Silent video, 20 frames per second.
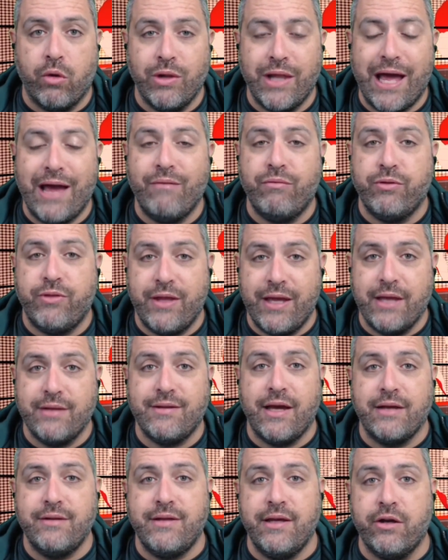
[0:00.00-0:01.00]
live with the
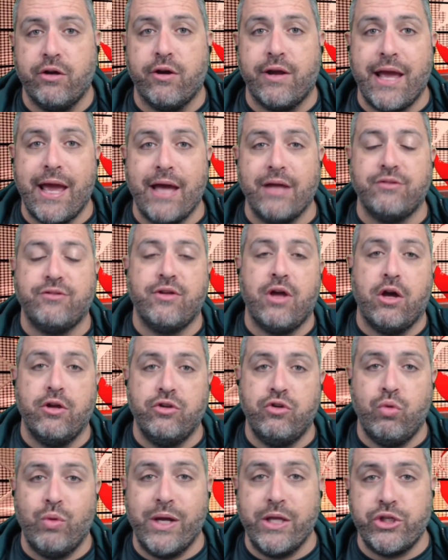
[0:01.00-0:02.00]
anti-Tinkercast on
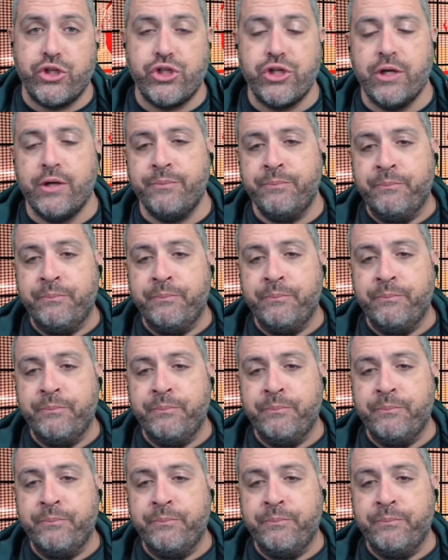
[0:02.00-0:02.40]
Twitch.